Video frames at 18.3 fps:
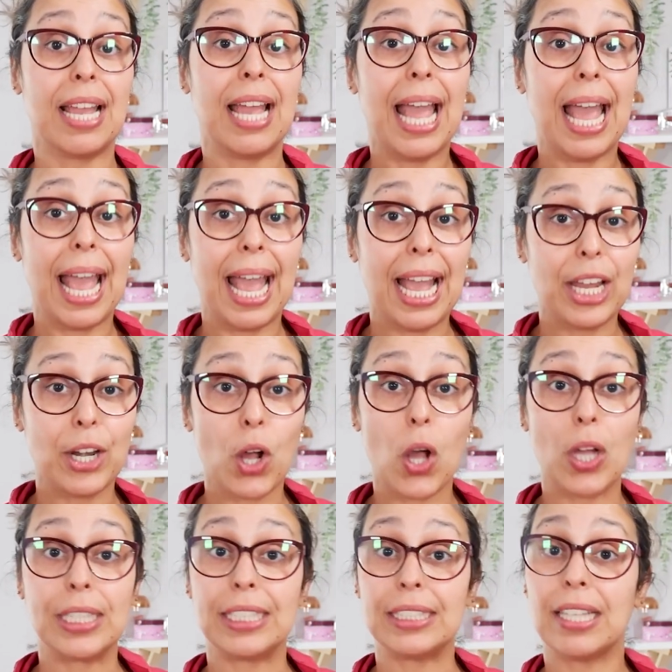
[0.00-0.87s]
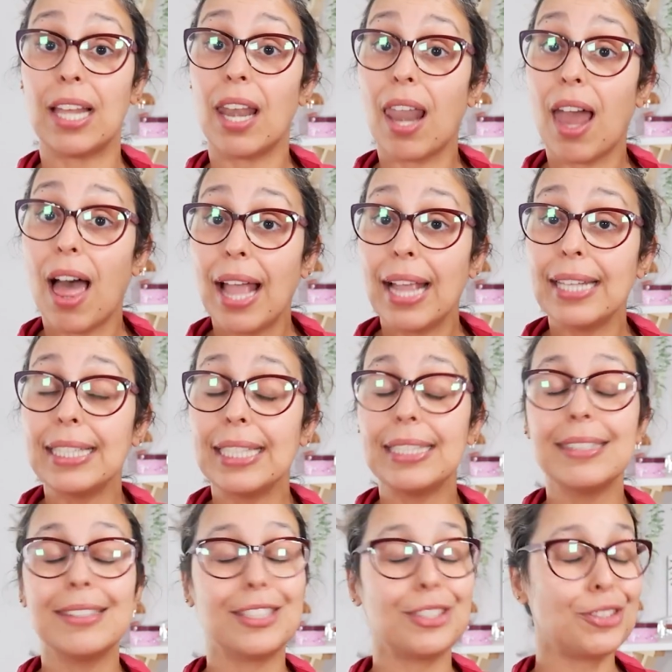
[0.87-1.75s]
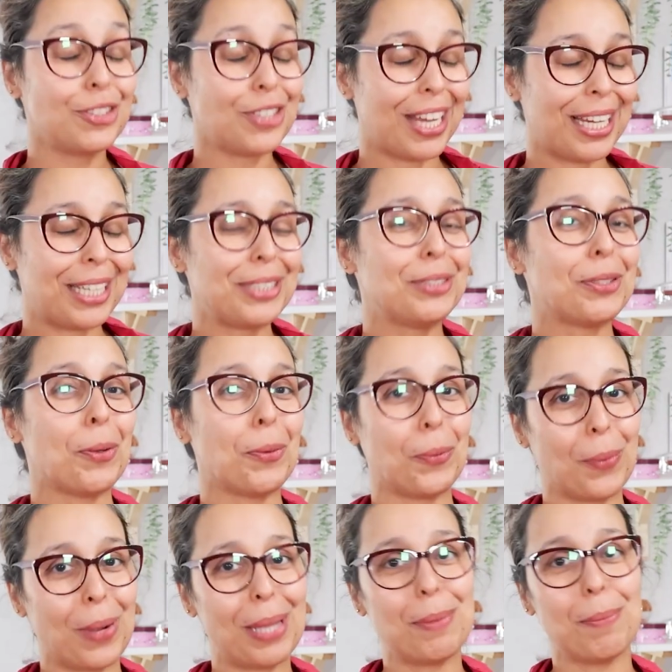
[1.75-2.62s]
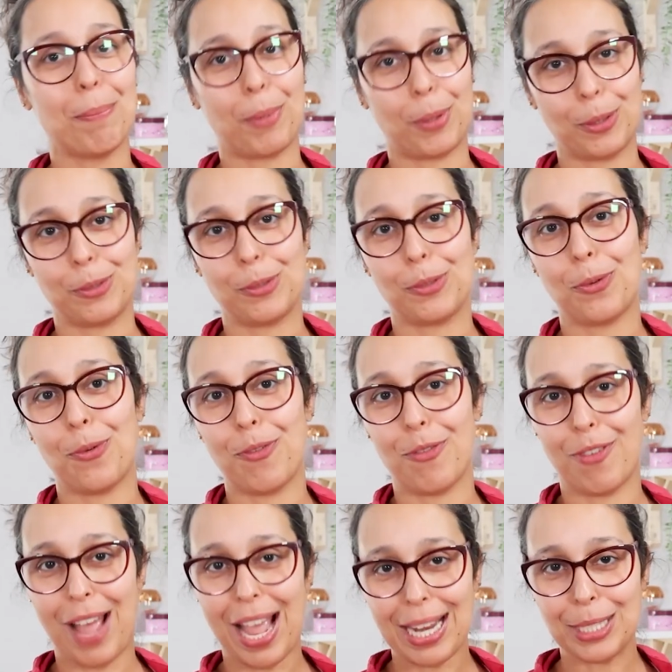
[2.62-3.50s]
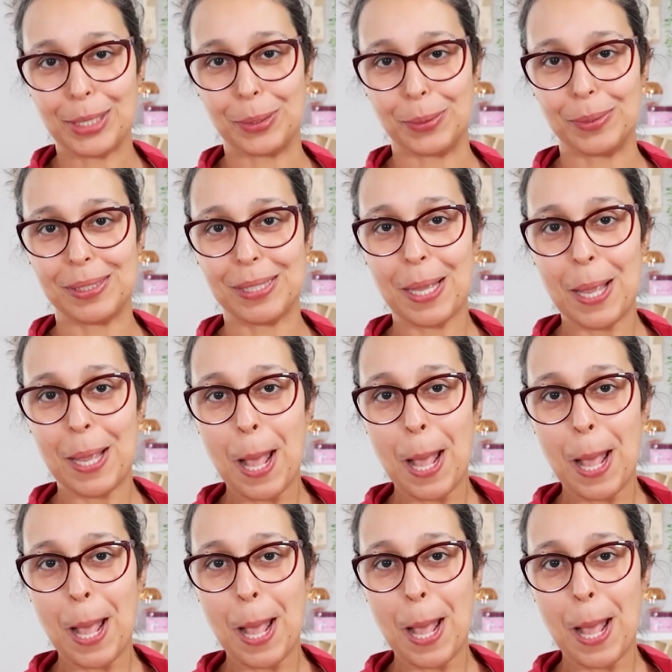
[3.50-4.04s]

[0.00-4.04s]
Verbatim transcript: head on and aligning the change with personal values.